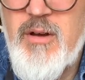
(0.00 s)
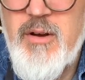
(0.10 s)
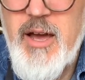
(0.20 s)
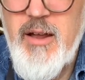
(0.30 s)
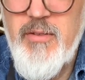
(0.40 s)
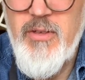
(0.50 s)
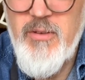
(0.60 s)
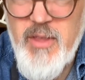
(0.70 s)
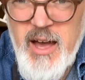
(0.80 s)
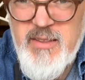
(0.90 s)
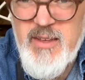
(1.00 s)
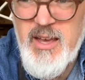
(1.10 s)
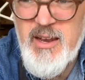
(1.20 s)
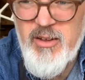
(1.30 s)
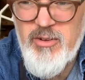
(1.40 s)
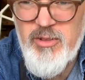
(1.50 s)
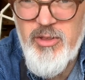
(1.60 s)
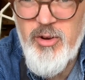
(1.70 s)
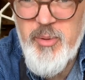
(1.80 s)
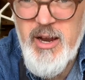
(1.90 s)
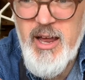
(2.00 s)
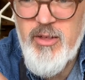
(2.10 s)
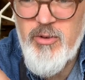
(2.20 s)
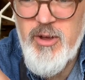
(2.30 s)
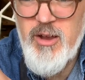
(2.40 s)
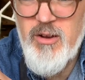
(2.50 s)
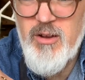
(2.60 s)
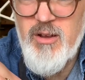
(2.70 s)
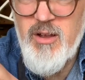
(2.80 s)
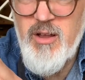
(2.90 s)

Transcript: Okay, so that's it. Now there's a little bit of extra here,